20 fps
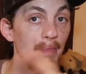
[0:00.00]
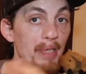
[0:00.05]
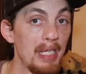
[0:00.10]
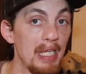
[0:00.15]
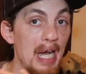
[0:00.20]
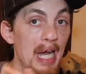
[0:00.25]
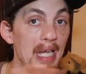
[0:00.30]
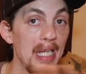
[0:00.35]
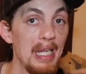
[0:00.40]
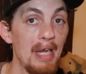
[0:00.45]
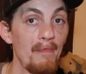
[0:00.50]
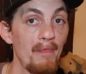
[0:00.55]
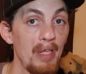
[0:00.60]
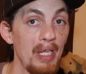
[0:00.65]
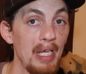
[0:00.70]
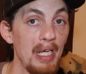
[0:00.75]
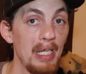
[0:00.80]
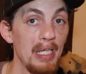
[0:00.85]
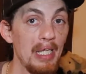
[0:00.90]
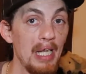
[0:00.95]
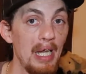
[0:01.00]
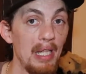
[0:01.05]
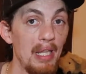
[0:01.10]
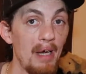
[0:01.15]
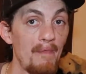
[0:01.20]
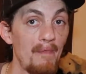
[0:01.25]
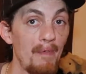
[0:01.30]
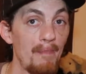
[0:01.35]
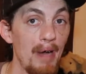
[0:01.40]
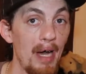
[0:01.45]
besides everything else I
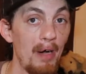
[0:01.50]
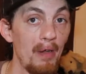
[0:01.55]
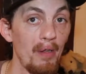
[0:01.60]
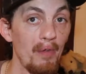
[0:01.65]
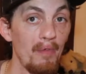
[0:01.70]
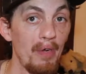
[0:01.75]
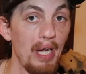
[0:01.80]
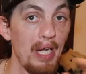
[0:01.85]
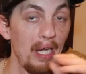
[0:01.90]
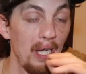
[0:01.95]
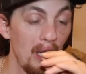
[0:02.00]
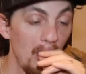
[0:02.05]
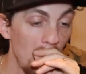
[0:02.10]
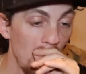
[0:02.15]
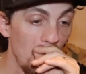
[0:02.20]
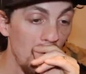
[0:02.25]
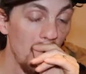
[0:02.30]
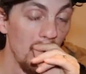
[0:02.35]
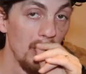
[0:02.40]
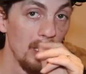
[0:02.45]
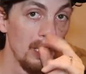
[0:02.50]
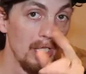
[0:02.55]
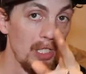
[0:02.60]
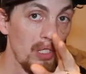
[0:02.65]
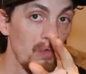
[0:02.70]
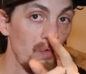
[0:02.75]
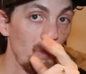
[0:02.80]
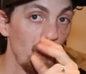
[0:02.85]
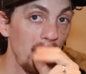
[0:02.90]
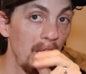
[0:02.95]
love about it, right? The
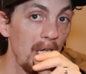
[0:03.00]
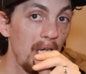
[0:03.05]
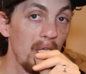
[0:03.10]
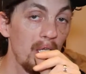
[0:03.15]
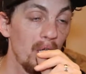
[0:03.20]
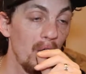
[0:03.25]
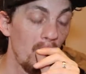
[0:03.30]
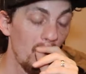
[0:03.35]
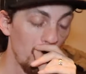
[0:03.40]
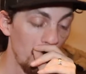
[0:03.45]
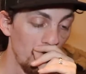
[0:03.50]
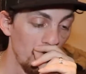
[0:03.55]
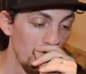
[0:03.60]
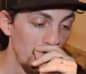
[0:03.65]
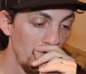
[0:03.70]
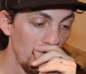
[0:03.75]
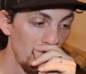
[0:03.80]
two things are,